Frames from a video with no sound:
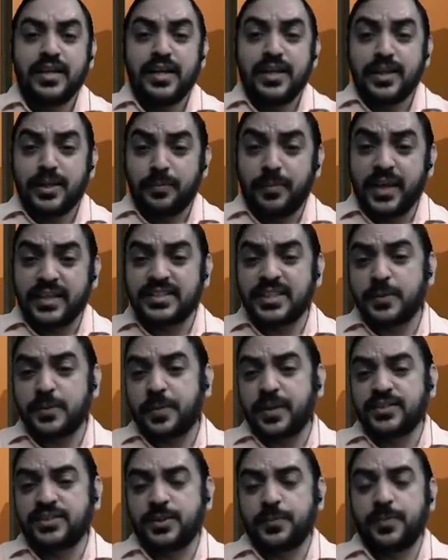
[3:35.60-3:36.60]
the basic
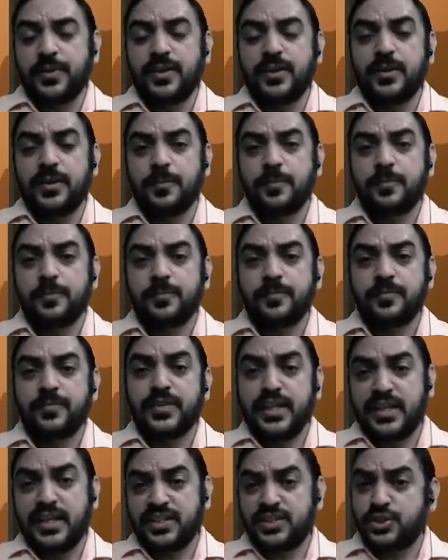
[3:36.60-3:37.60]
principle
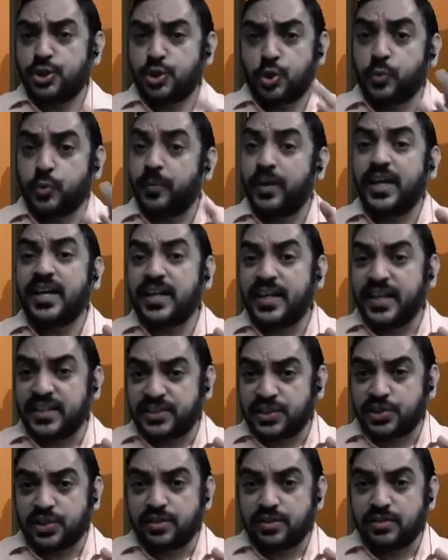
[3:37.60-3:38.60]
is to make a
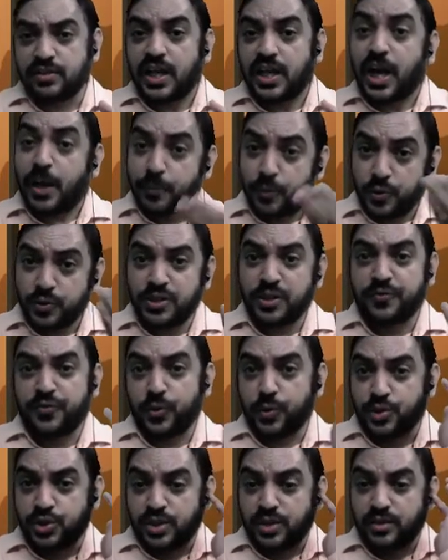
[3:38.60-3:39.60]
decision about the
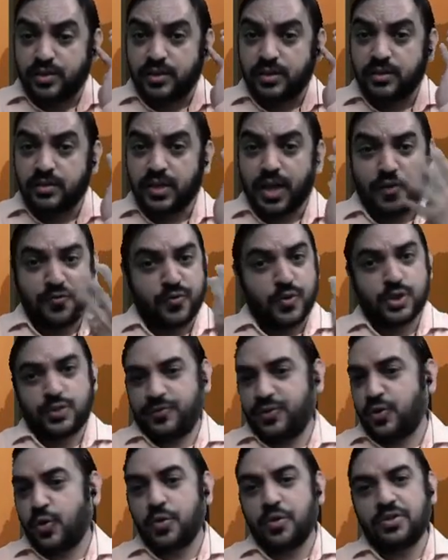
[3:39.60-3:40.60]
future. Of course,
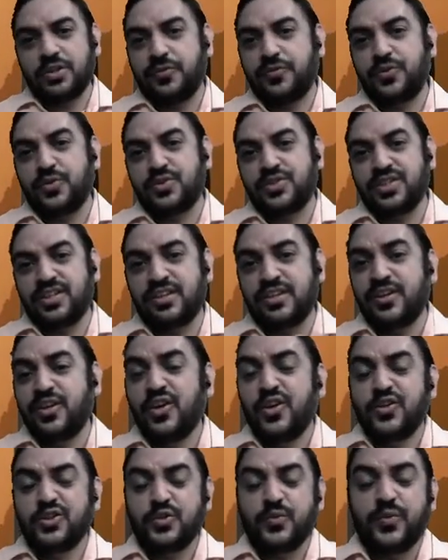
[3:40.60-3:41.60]
we don't know the future,
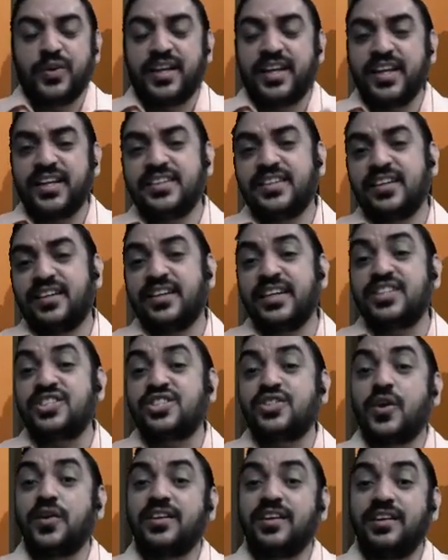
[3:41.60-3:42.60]
so we take the
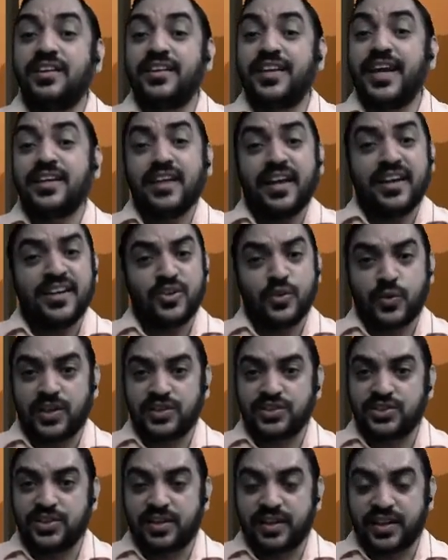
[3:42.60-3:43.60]
historical data into
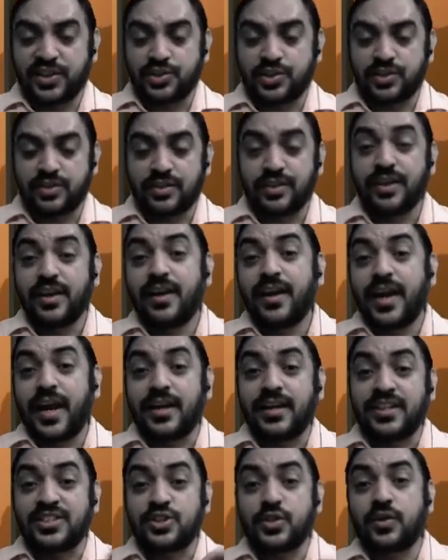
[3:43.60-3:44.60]
consideration, and
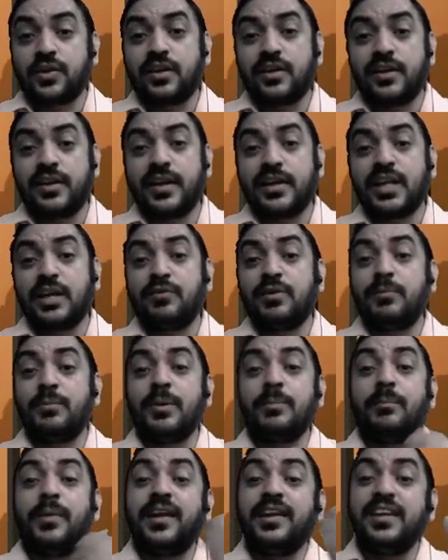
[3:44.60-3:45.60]
historical data will
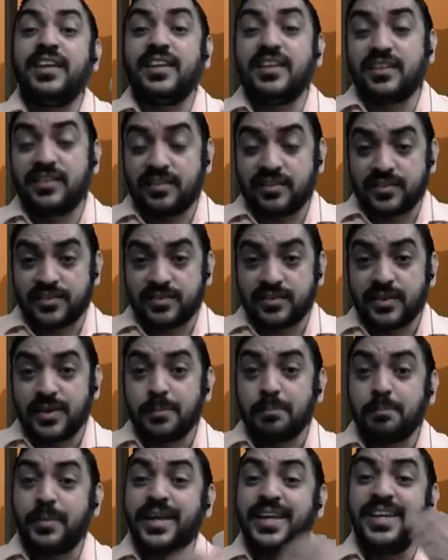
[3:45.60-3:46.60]
be many years,
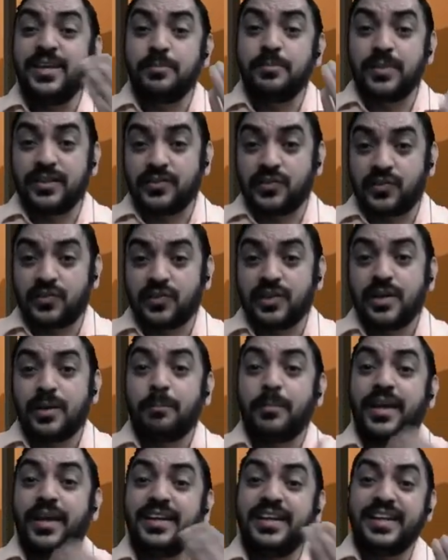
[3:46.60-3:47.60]
many months,
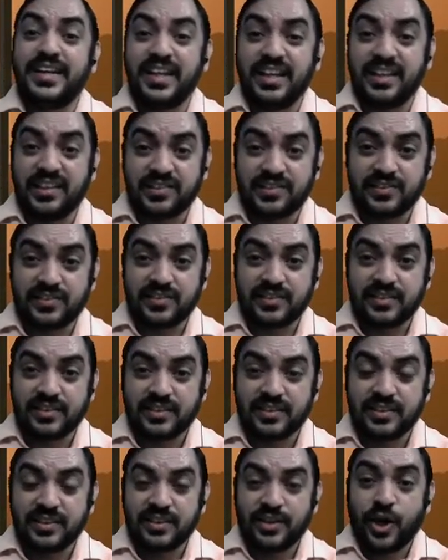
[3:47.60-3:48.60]
many days.
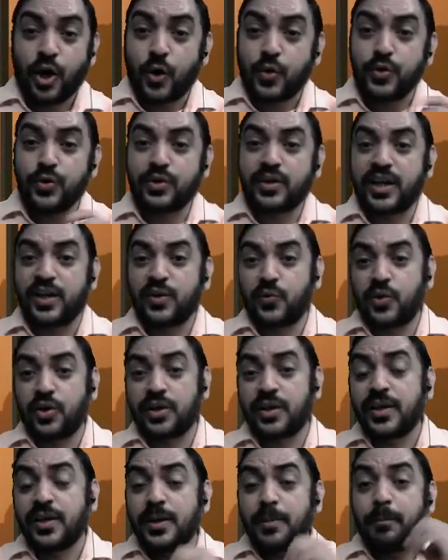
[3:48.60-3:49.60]
How do you
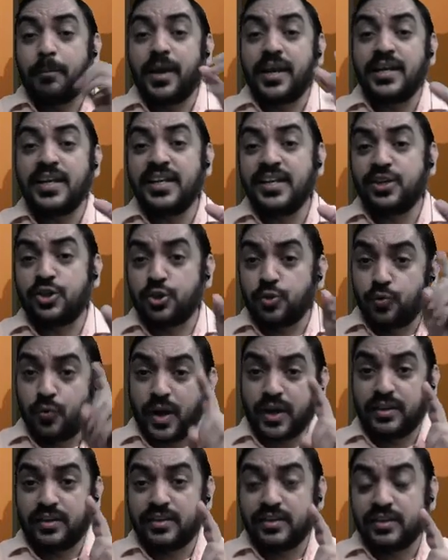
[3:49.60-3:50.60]
convert many into
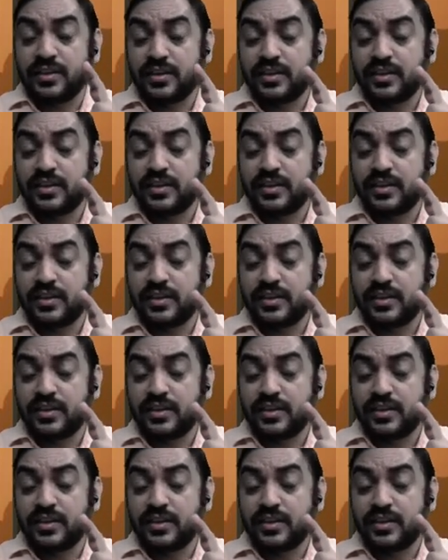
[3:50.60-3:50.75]
one